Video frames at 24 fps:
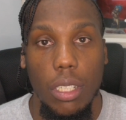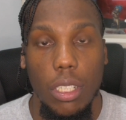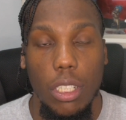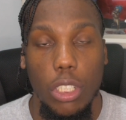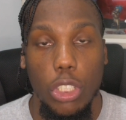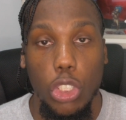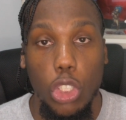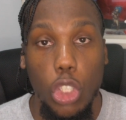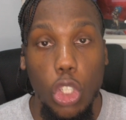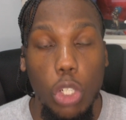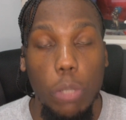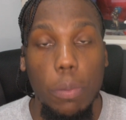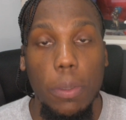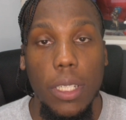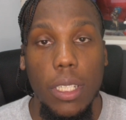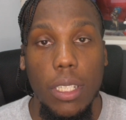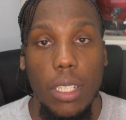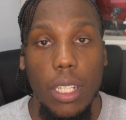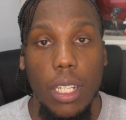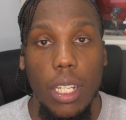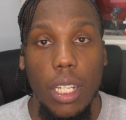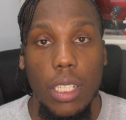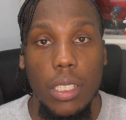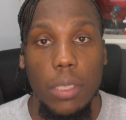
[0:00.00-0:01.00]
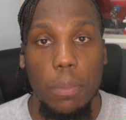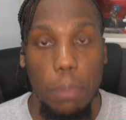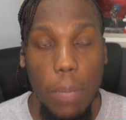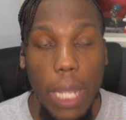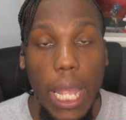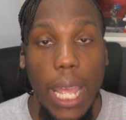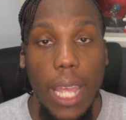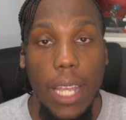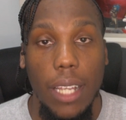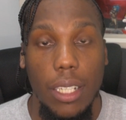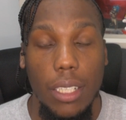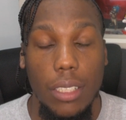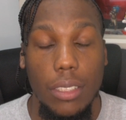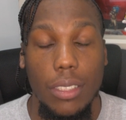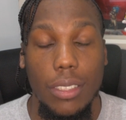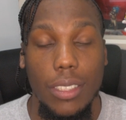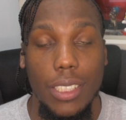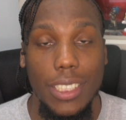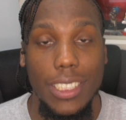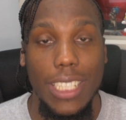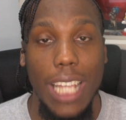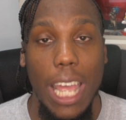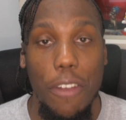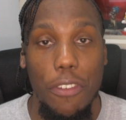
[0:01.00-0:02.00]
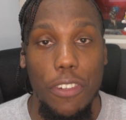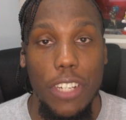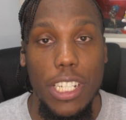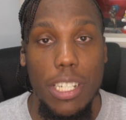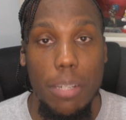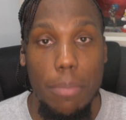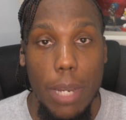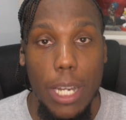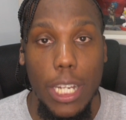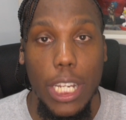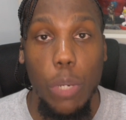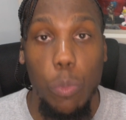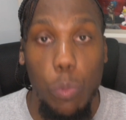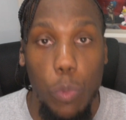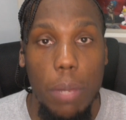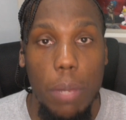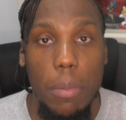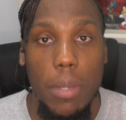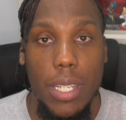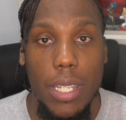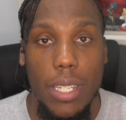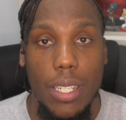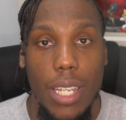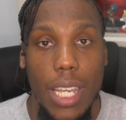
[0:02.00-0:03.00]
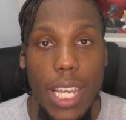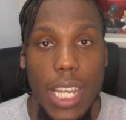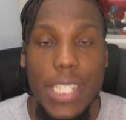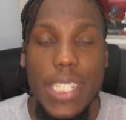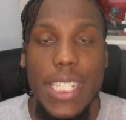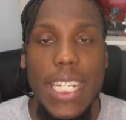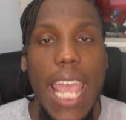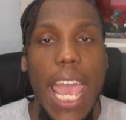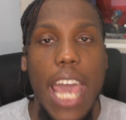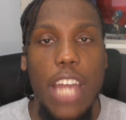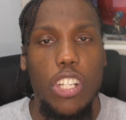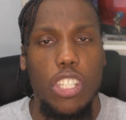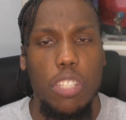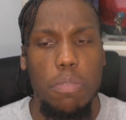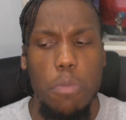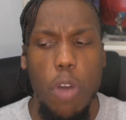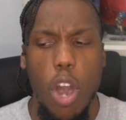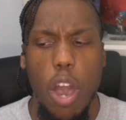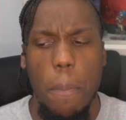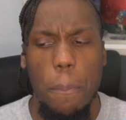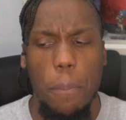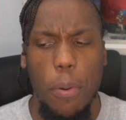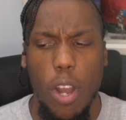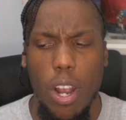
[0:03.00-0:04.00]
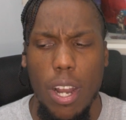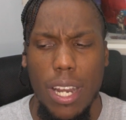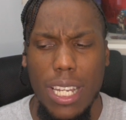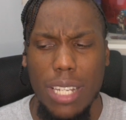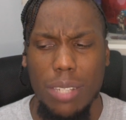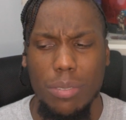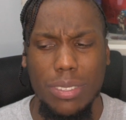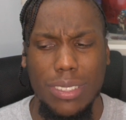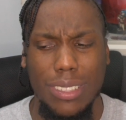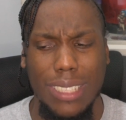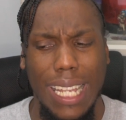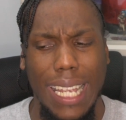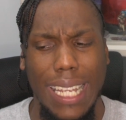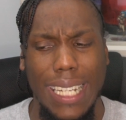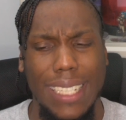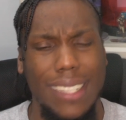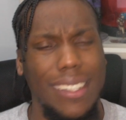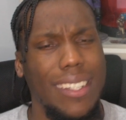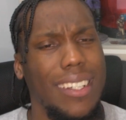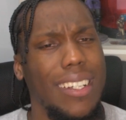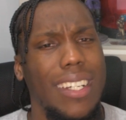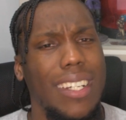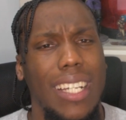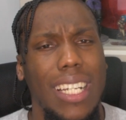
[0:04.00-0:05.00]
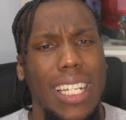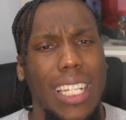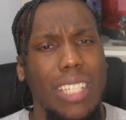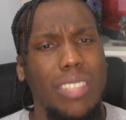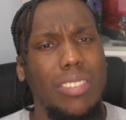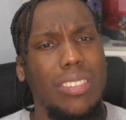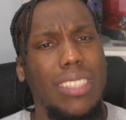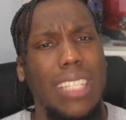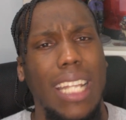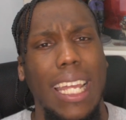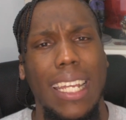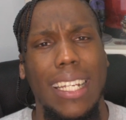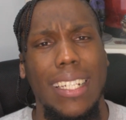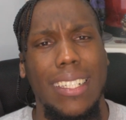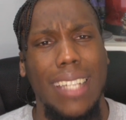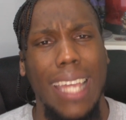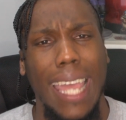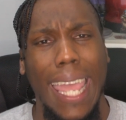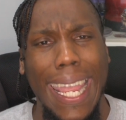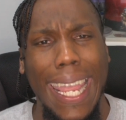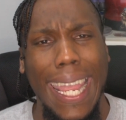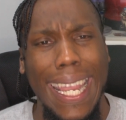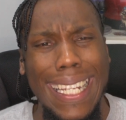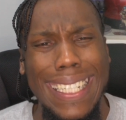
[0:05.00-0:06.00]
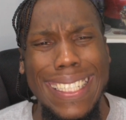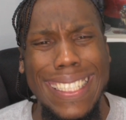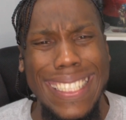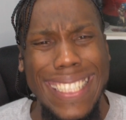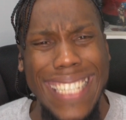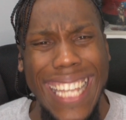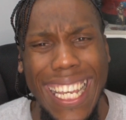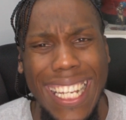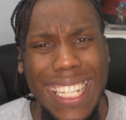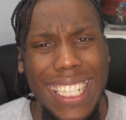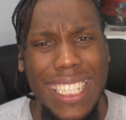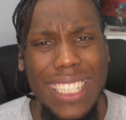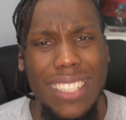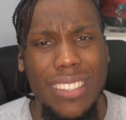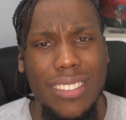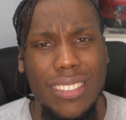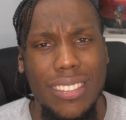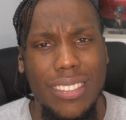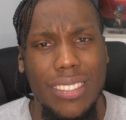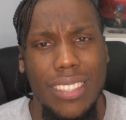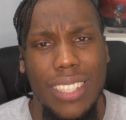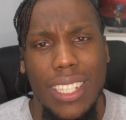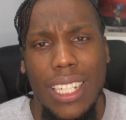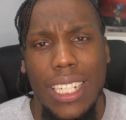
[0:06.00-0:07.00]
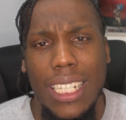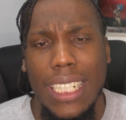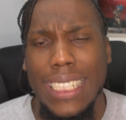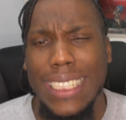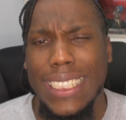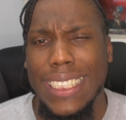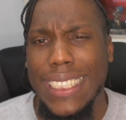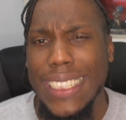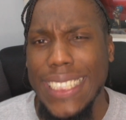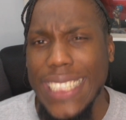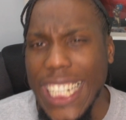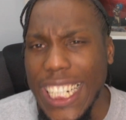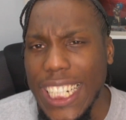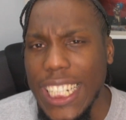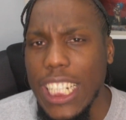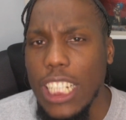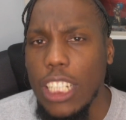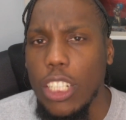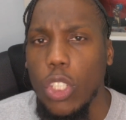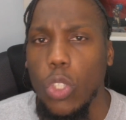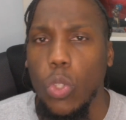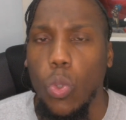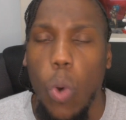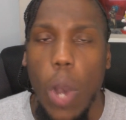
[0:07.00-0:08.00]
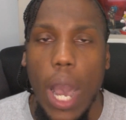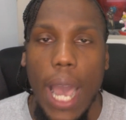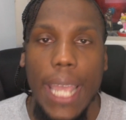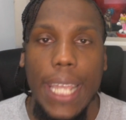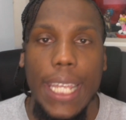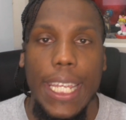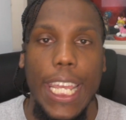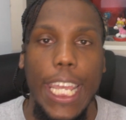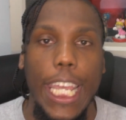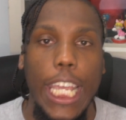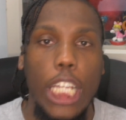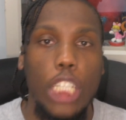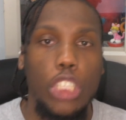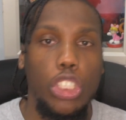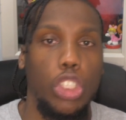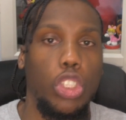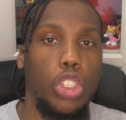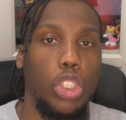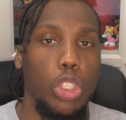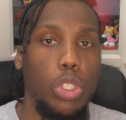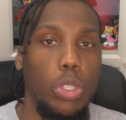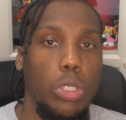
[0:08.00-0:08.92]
Scooby is black. It's African American women. And she had a small part. It was like 8 seconds. She didn't quite introduce